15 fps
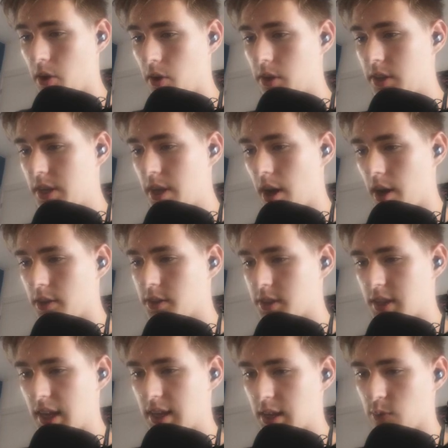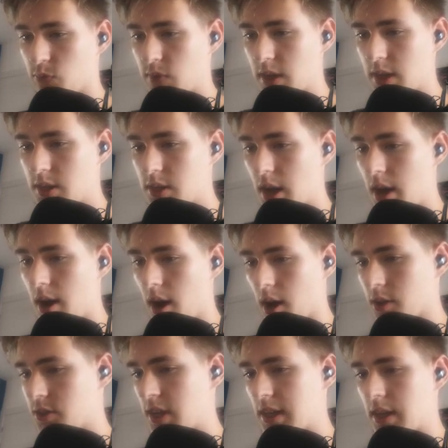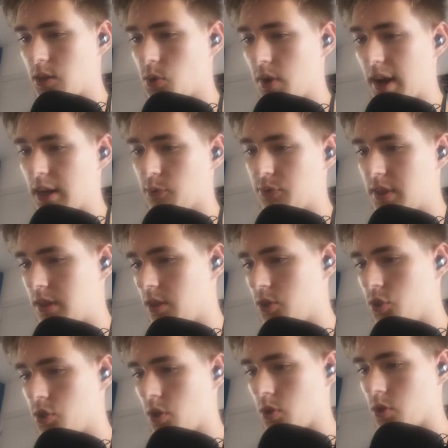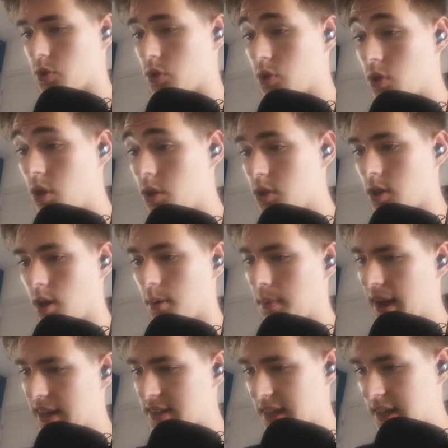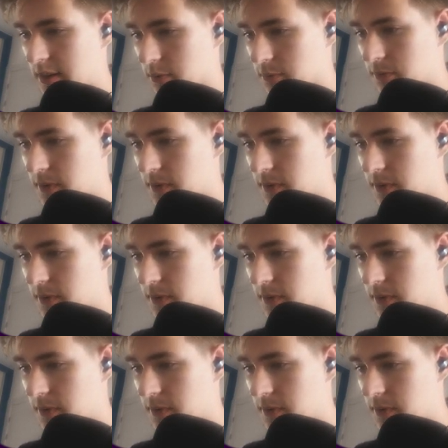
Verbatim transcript: Early unstaking fees. Unstaking your NFT launch tokens could come at a